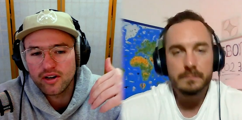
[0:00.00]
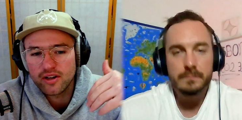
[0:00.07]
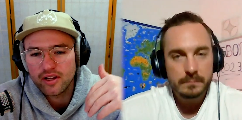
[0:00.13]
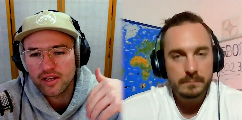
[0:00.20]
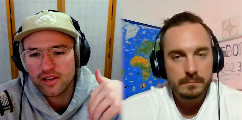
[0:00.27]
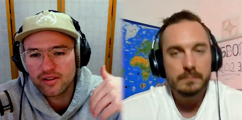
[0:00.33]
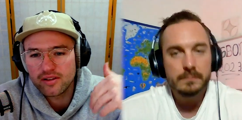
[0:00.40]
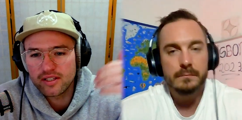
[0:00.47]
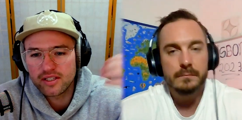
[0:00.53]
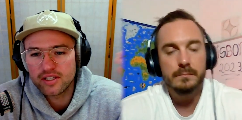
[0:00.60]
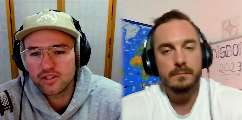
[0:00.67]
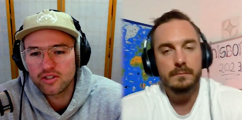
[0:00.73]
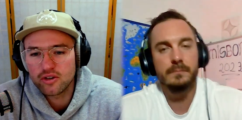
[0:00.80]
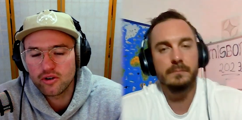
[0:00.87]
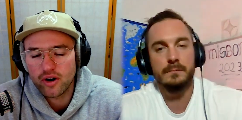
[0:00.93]
Speaker 1: know, like this
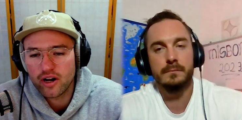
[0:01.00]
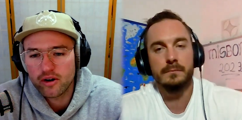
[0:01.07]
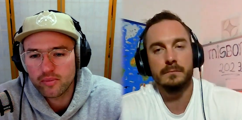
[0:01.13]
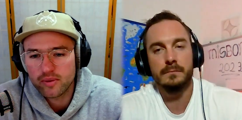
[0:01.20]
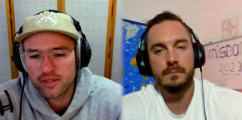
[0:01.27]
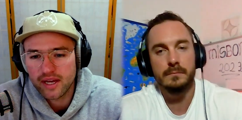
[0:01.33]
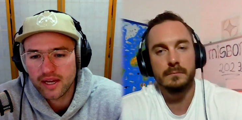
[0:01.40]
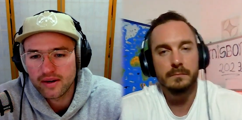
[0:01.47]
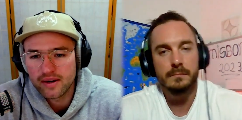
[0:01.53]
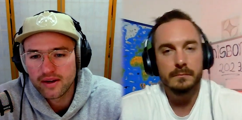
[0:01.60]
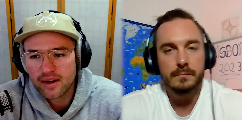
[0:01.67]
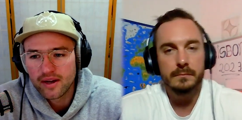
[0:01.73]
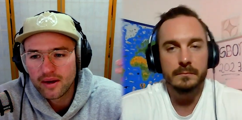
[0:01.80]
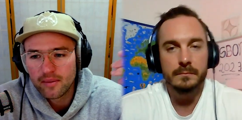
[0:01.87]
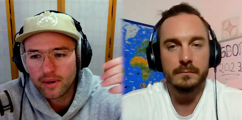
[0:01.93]
is you're hundred percent
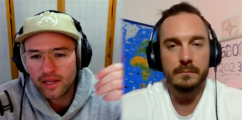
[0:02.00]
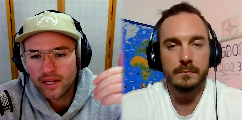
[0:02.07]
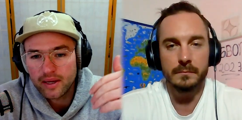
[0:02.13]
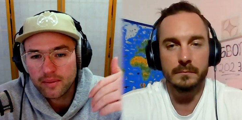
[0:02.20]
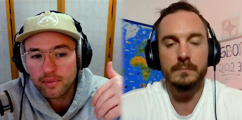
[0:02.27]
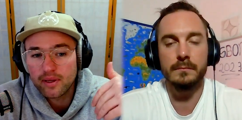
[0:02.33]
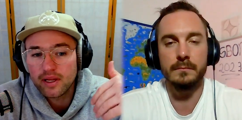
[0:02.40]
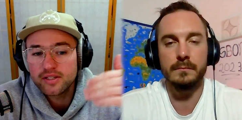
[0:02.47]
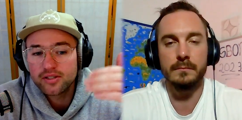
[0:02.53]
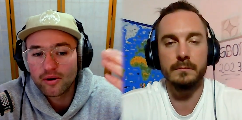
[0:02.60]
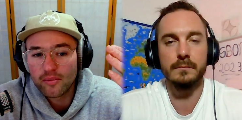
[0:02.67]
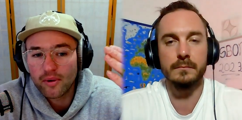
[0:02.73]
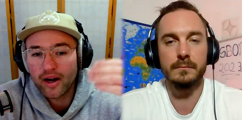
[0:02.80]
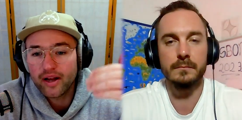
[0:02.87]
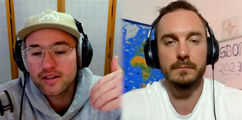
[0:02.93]
but like plus mm-hmm.
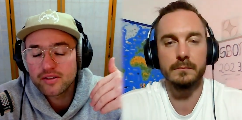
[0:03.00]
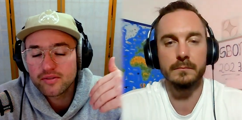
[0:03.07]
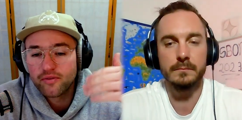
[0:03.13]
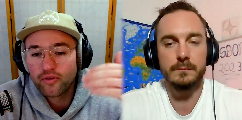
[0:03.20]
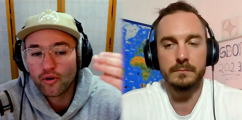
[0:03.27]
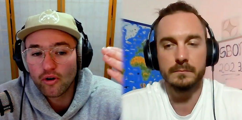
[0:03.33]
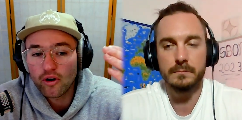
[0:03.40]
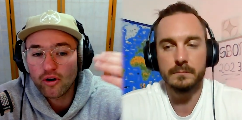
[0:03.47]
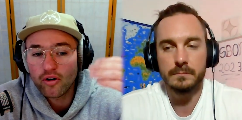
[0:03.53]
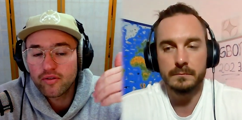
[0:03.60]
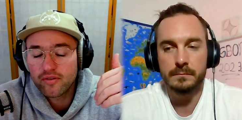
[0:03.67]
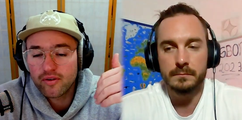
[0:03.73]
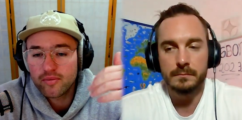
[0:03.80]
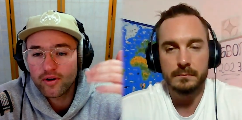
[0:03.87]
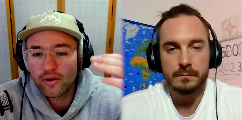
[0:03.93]
or minus four
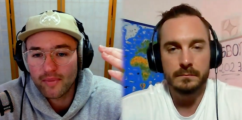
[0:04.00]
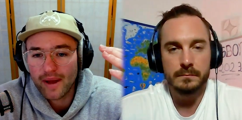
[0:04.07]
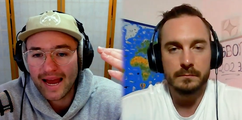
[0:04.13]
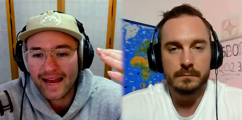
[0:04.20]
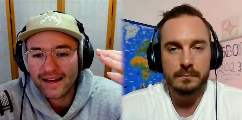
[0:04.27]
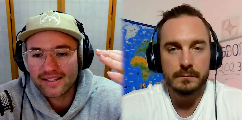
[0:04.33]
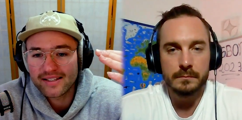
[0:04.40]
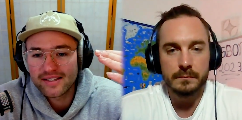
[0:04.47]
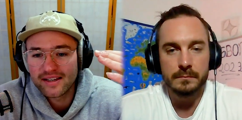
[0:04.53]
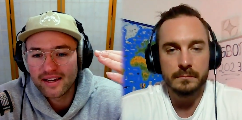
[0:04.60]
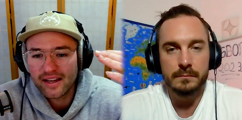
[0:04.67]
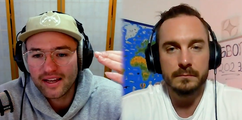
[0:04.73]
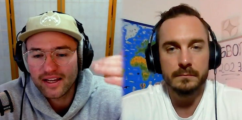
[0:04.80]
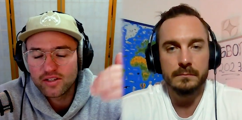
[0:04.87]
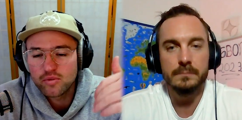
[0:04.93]
from your max
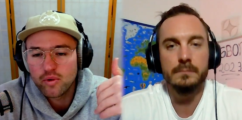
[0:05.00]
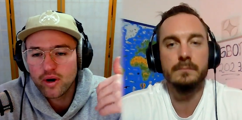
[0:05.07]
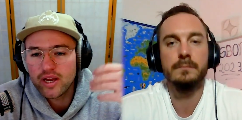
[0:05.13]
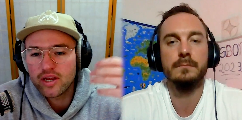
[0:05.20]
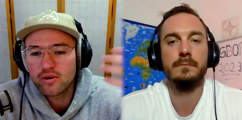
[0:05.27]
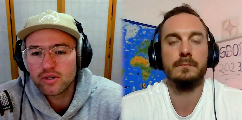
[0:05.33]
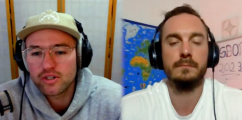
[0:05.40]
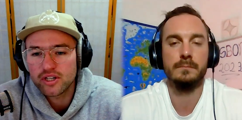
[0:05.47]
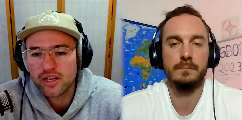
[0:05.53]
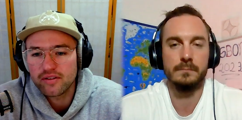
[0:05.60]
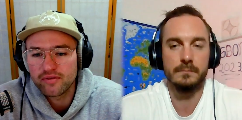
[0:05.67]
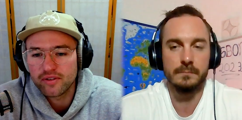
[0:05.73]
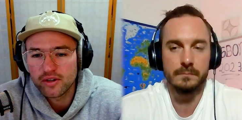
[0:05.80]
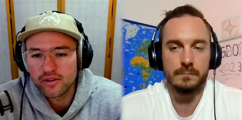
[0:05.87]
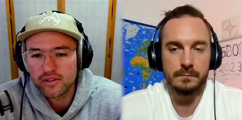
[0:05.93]
is where you achieve
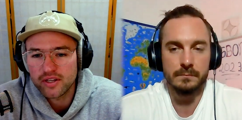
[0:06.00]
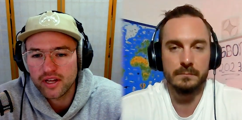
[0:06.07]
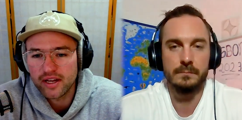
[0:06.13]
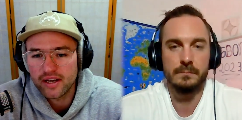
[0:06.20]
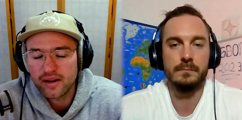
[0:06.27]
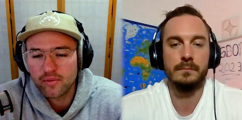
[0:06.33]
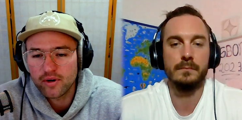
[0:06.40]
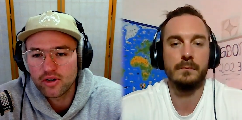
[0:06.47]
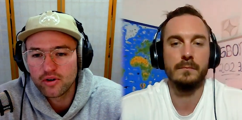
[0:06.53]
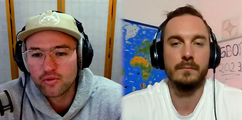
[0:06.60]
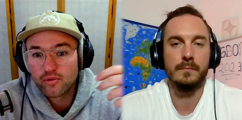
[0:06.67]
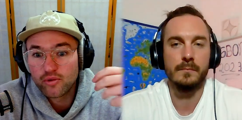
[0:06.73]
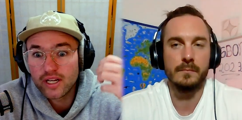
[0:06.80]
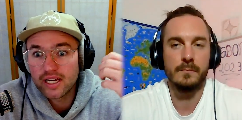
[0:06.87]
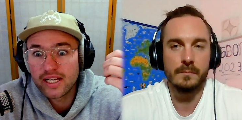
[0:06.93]
flow state. And when you're
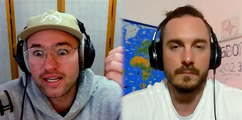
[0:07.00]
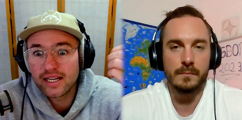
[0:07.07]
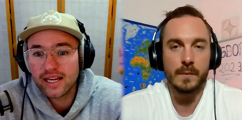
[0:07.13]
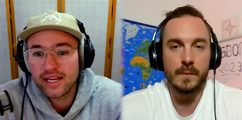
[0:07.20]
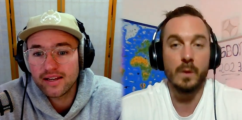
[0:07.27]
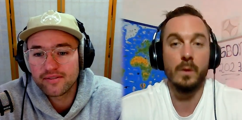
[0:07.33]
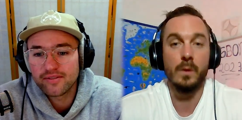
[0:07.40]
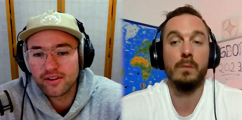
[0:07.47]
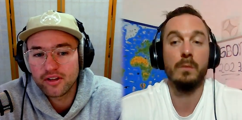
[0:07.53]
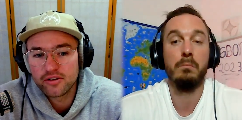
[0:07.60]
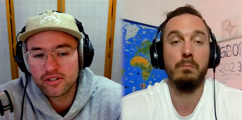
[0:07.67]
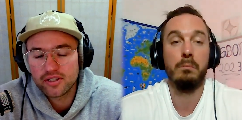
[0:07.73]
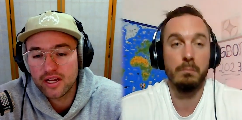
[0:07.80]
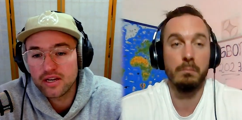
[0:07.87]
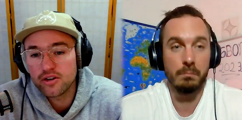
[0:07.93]
really in flow
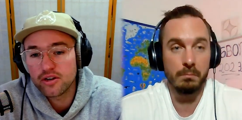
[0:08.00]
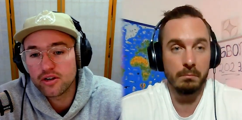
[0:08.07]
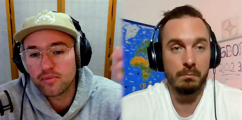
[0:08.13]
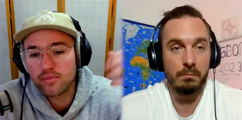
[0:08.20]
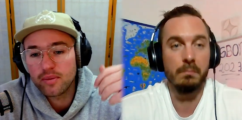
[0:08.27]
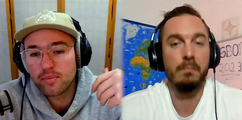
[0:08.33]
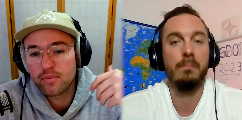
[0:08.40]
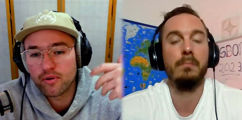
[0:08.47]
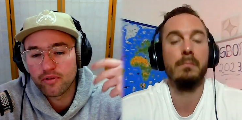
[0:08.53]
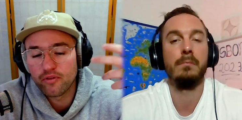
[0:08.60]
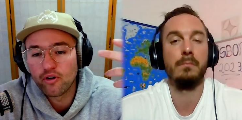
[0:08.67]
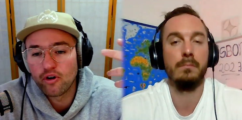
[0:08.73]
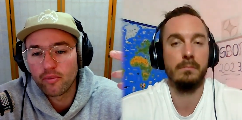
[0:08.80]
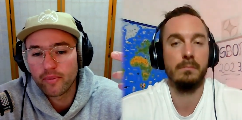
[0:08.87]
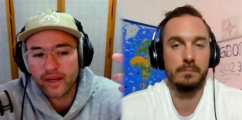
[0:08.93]
state, you can be
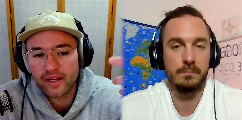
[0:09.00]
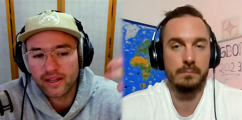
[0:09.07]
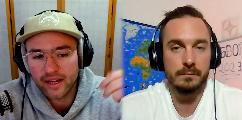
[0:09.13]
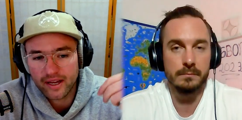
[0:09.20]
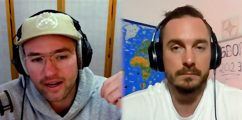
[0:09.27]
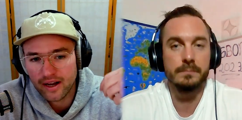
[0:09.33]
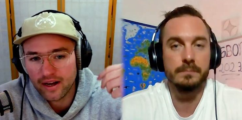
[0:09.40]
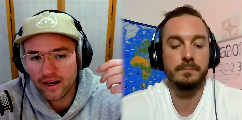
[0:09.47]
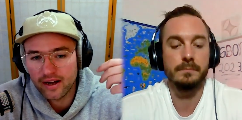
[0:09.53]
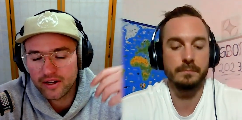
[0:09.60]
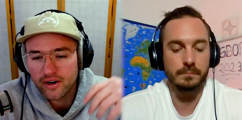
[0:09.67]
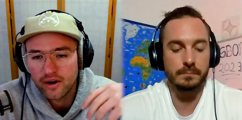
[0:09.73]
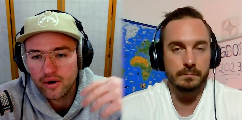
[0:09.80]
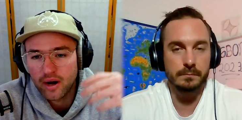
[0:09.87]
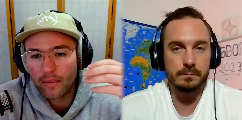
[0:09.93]
performing at like a you
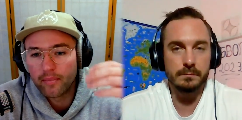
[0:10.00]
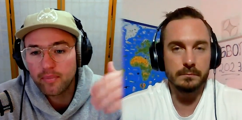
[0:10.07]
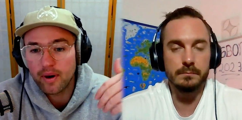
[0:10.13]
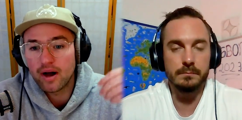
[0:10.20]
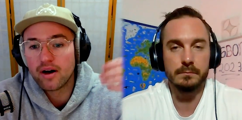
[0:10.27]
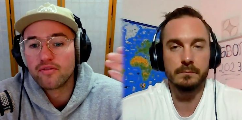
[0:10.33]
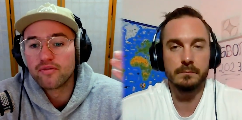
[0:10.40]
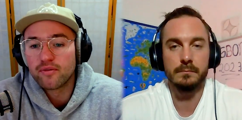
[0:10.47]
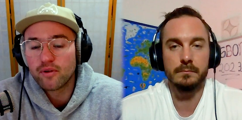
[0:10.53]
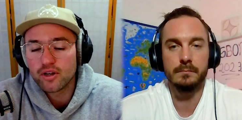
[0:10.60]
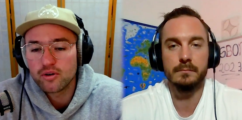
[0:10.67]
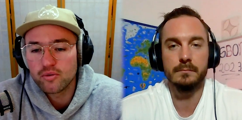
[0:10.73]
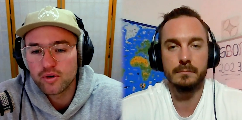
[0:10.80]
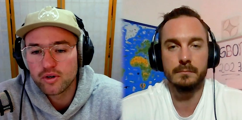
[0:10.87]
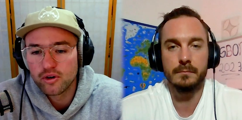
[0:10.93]
know above what
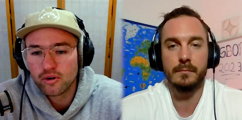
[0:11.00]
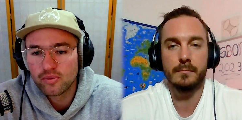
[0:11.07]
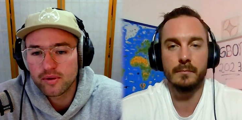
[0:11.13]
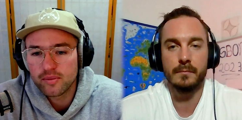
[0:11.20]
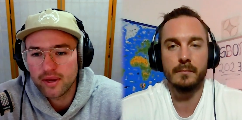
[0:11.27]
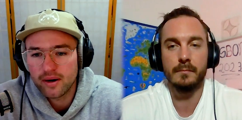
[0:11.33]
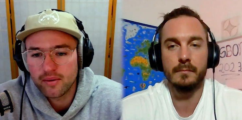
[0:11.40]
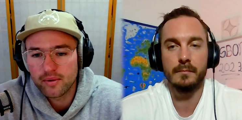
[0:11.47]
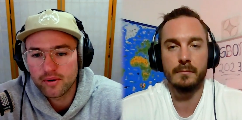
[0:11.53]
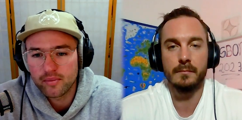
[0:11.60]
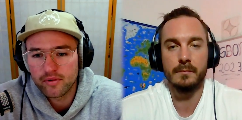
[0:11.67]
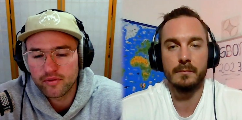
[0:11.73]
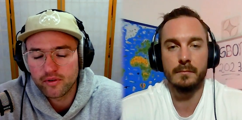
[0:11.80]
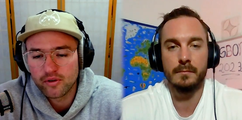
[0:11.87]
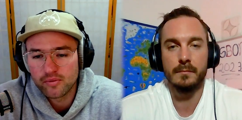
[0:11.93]
you would normally be able to
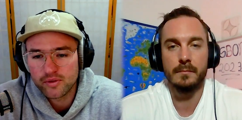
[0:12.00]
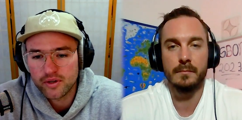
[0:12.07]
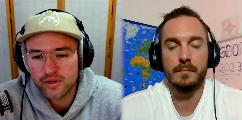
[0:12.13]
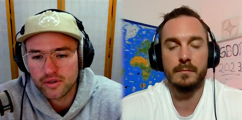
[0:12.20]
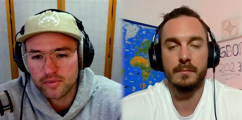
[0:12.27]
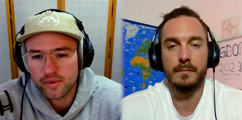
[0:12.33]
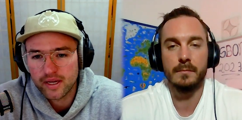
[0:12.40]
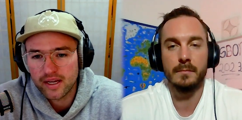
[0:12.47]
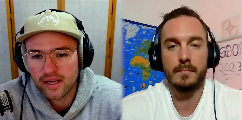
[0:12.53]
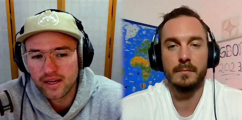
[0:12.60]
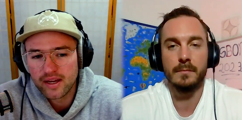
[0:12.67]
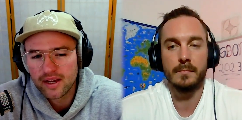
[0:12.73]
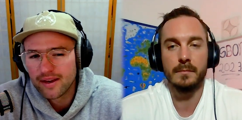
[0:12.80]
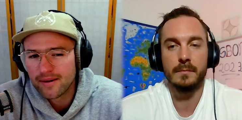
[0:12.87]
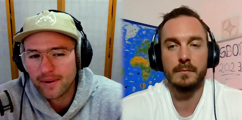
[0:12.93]
perform, so to speak.
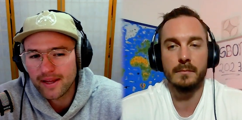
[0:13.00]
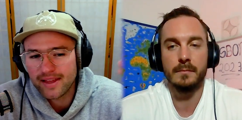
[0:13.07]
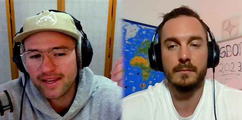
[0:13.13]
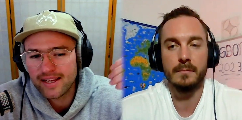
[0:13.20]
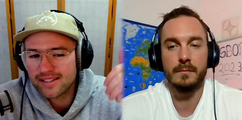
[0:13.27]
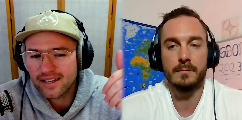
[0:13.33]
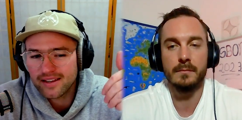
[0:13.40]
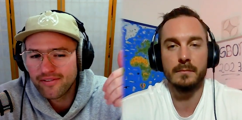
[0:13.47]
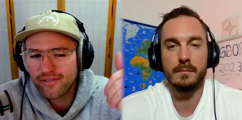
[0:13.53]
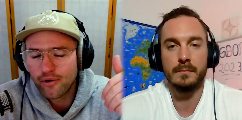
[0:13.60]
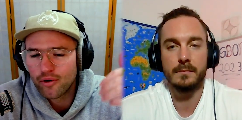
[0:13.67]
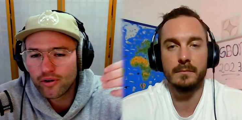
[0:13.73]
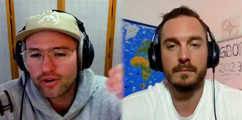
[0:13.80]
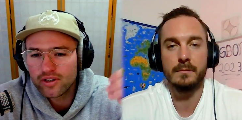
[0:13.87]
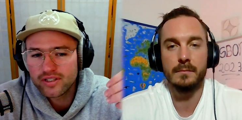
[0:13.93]
But I think it's like
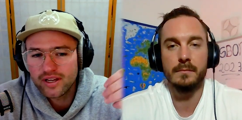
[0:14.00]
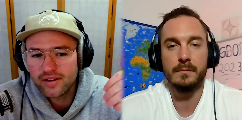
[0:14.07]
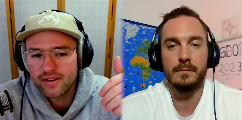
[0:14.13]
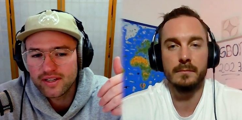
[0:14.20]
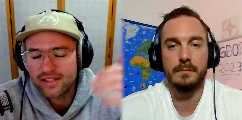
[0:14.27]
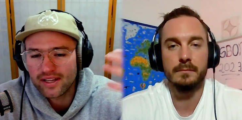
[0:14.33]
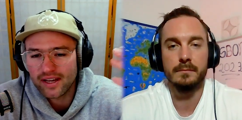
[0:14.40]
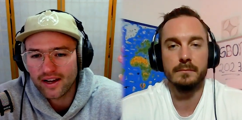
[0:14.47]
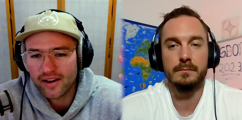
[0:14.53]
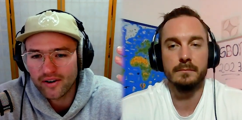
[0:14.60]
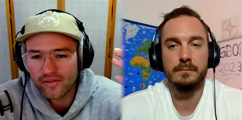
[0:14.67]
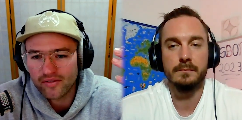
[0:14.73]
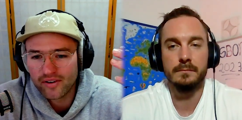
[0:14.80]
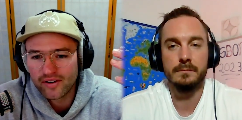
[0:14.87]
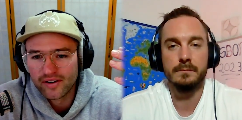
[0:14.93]
four or seven is the
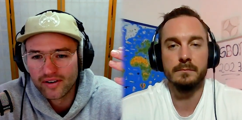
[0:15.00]
cutoff.